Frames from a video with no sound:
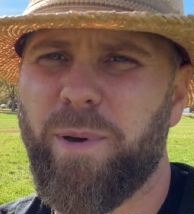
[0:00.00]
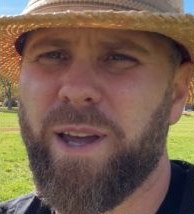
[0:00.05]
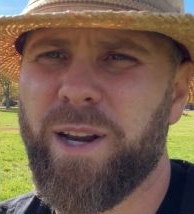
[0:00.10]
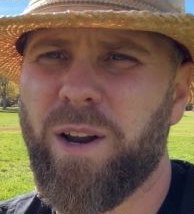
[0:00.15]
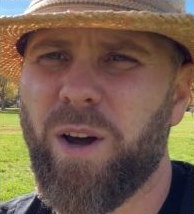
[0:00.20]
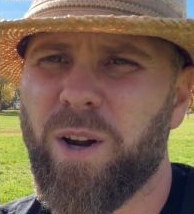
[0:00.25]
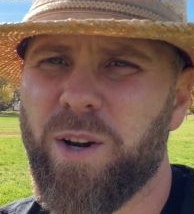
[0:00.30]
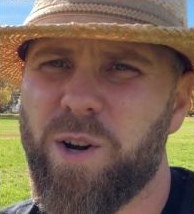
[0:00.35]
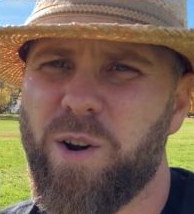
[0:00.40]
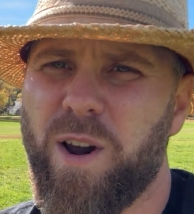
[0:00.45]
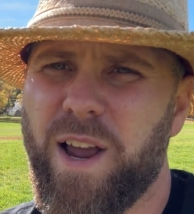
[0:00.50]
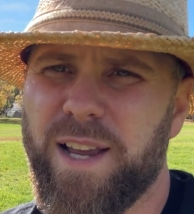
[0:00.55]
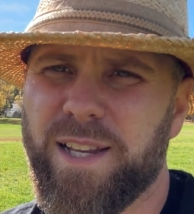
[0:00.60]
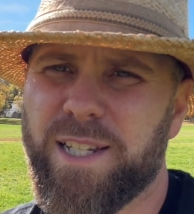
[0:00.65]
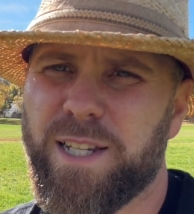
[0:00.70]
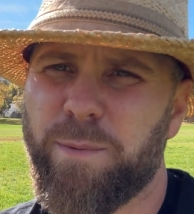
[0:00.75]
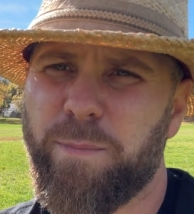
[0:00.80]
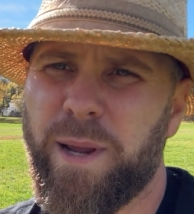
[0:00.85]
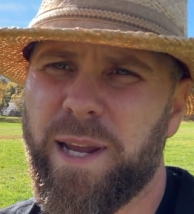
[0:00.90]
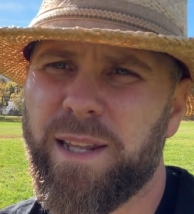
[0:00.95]
and
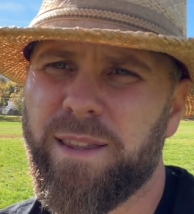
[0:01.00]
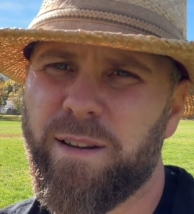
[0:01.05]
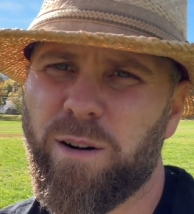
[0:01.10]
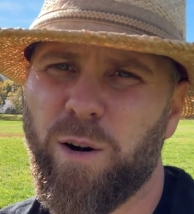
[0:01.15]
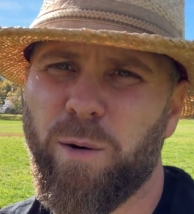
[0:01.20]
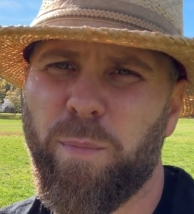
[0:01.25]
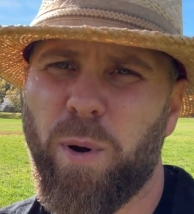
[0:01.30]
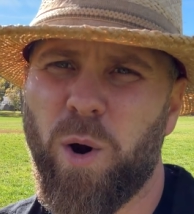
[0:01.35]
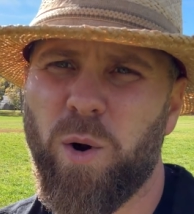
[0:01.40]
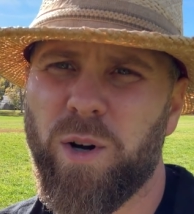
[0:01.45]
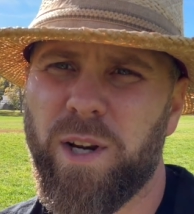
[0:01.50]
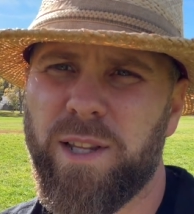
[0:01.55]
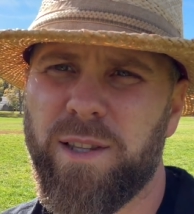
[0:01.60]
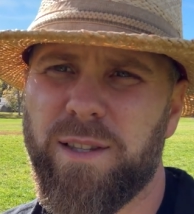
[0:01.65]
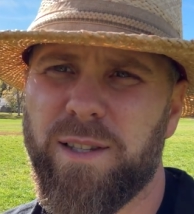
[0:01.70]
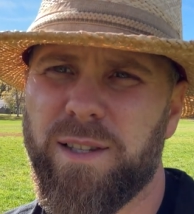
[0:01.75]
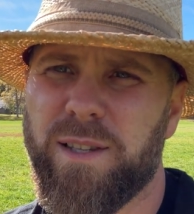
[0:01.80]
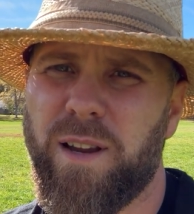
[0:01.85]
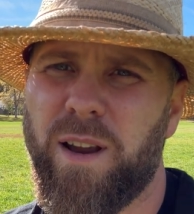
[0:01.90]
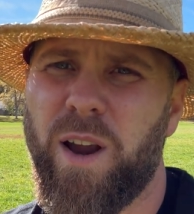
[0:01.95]
underestimate their
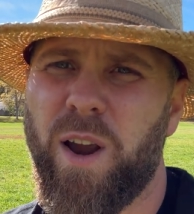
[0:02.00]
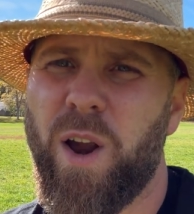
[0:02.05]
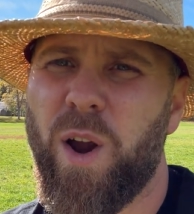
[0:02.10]
opponents,